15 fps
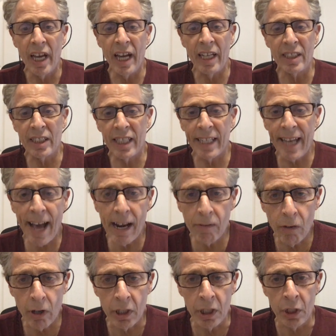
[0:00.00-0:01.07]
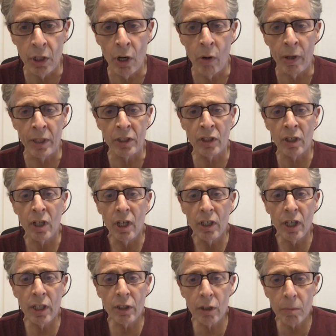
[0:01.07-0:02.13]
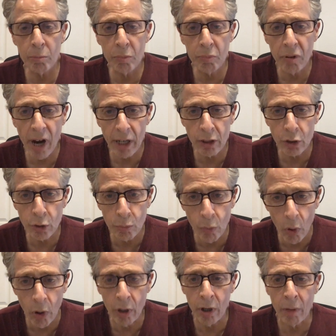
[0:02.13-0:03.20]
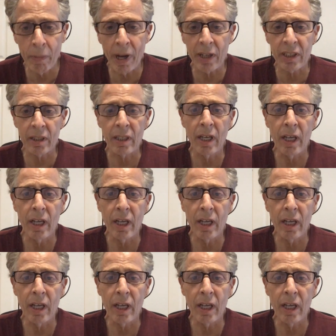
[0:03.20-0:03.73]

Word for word: and to get out of our ego and to and to practice more about